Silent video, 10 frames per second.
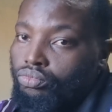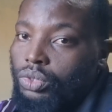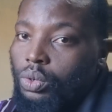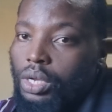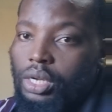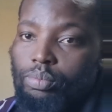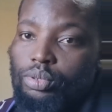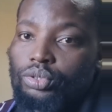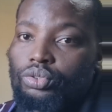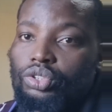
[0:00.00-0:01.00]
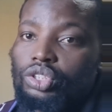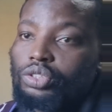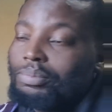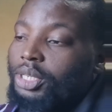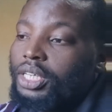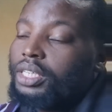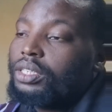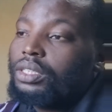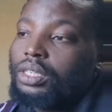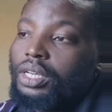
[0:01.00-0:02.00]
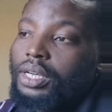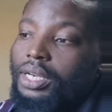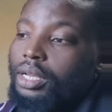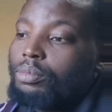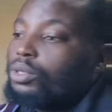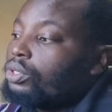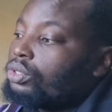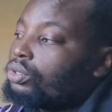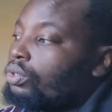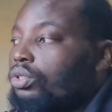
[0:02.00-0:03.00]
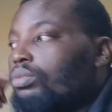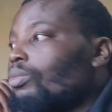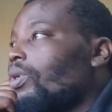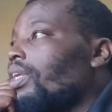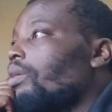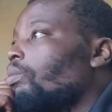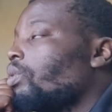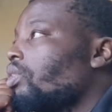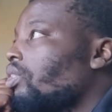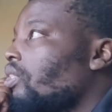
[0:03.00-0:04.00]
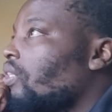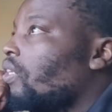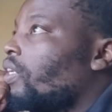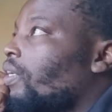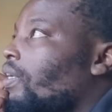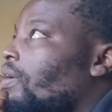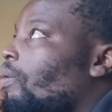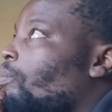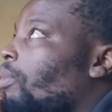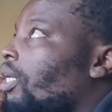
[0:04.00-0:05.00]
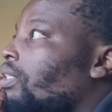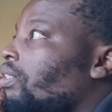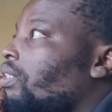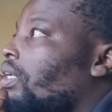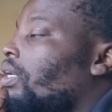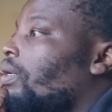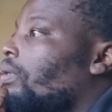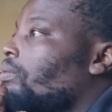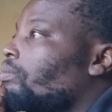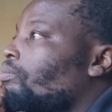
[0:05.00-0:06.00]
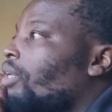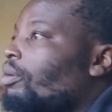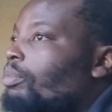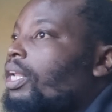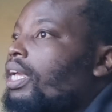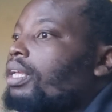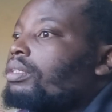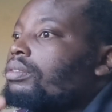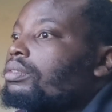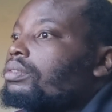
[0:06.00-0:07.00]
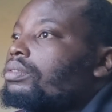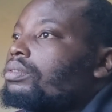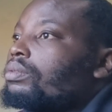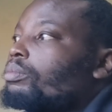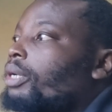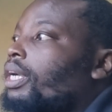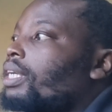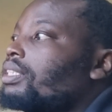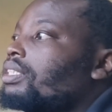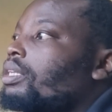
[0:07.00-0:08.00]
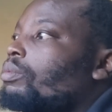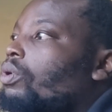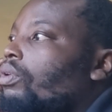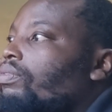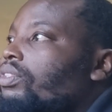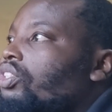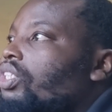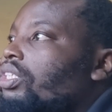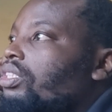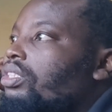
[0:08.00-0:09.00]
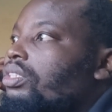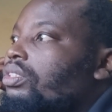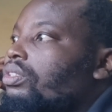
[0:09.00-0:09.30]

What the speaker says: the one that produces big lemons or small lemons. But my plan by cutting them off is just